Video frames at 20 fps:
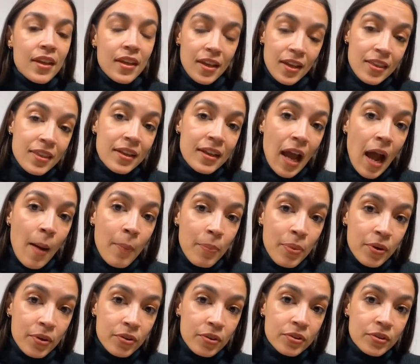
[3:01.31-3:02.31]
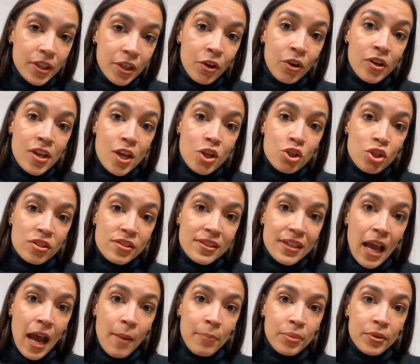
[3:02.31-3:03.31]
in the Capitol, in our nation's
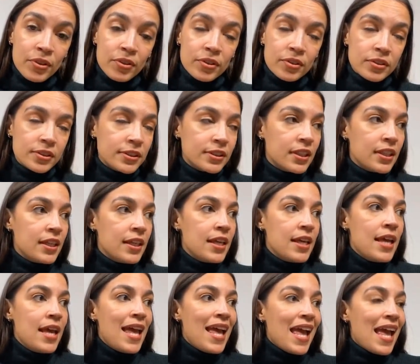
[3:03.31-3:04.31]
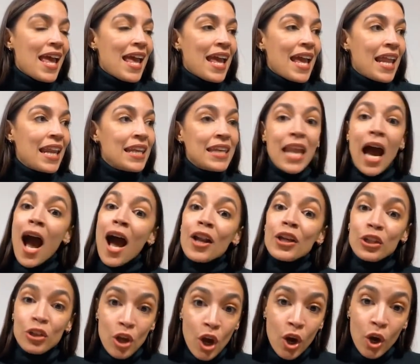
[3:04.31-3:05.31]
capital, and
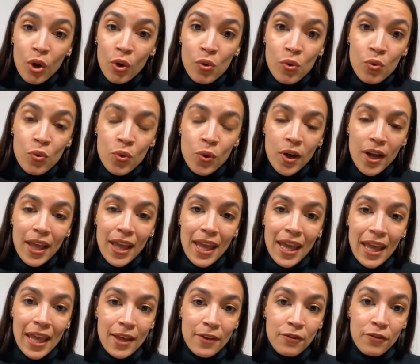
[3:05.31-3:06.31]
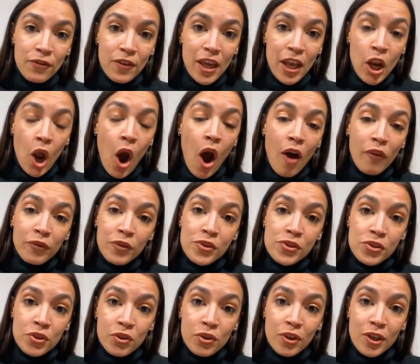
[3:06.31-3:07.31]
not know if an
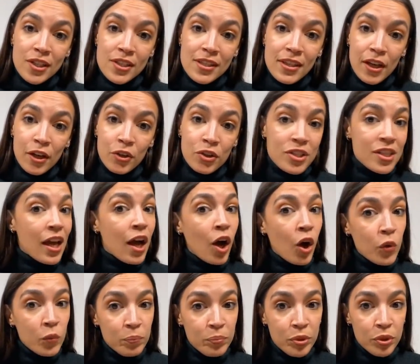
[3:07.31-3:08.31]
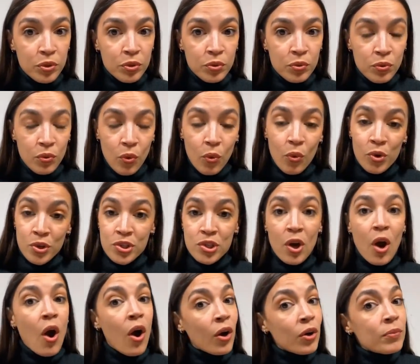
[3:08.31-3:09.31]
officer is there to help you or to
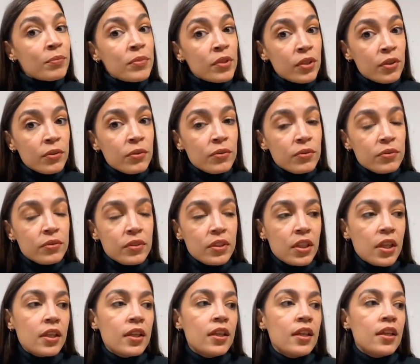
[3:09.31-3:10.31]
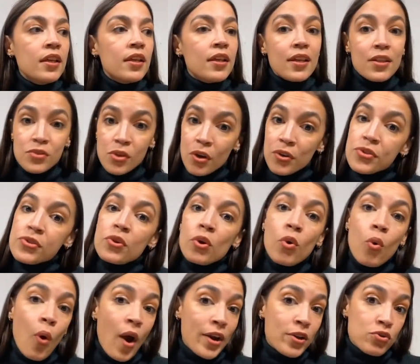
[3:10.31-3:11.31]
harm you is also
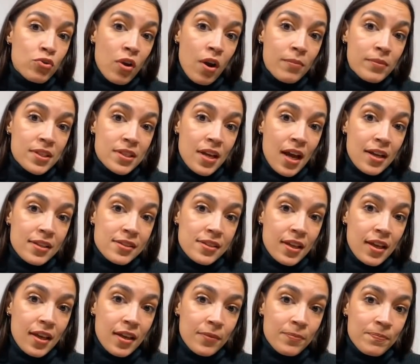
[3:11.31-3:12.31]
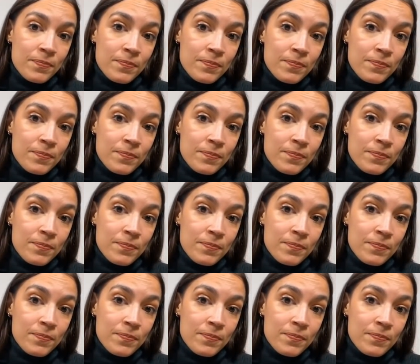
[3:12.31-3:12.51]
quite traumatizing.